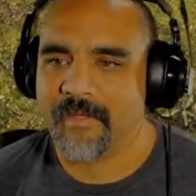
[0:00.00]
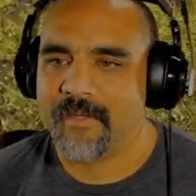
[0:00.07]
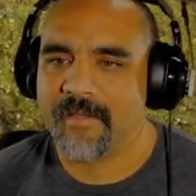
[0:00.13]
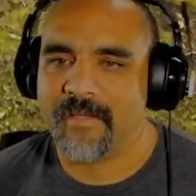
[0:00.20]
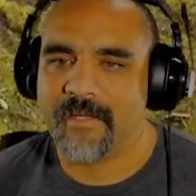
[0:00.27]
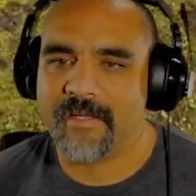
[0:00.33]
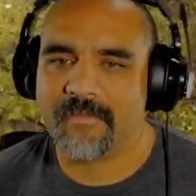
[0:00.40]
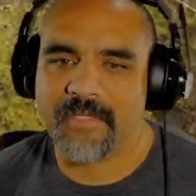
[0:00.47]

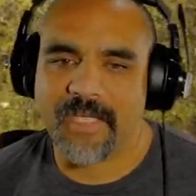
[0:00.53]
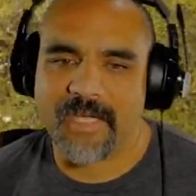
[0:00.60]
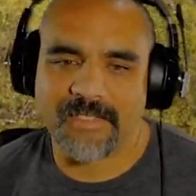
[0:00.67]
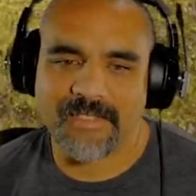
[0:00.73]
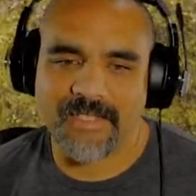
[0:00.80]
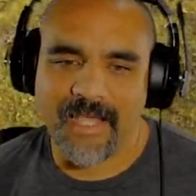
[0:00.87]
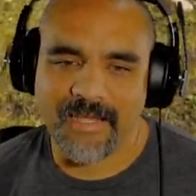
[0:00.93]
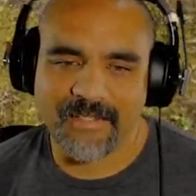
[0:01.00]
Then if you
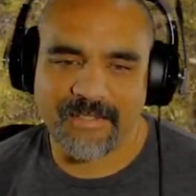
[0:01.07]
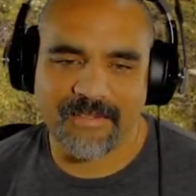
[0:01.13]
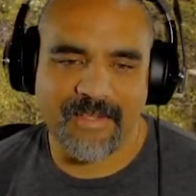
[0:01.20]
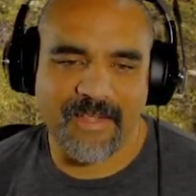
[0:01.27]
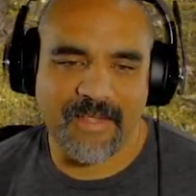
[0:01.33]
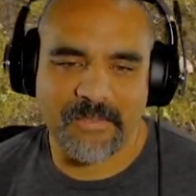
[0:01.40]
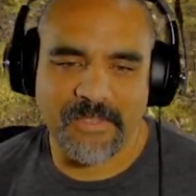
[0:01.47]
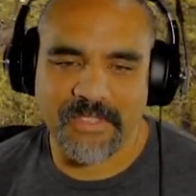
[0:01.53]
guys like the
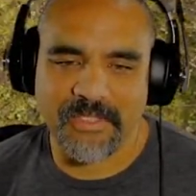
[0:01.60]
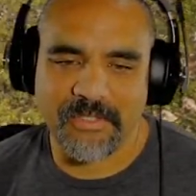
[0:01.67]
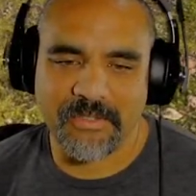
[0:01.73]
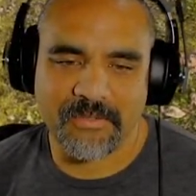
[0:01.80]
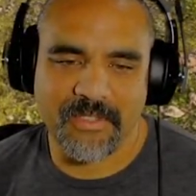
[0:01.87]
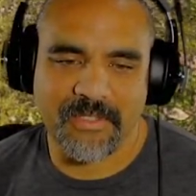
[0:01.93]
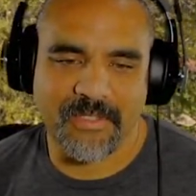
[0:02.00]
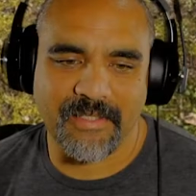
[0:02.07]

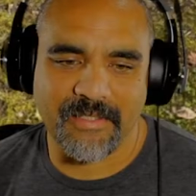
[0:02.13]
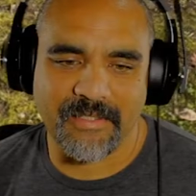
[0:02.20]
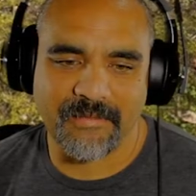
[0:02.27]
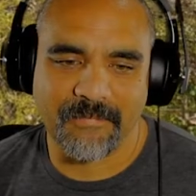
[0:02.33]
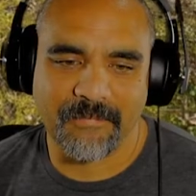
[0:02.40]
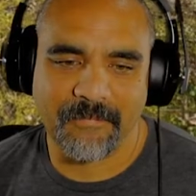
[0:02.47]
episode, then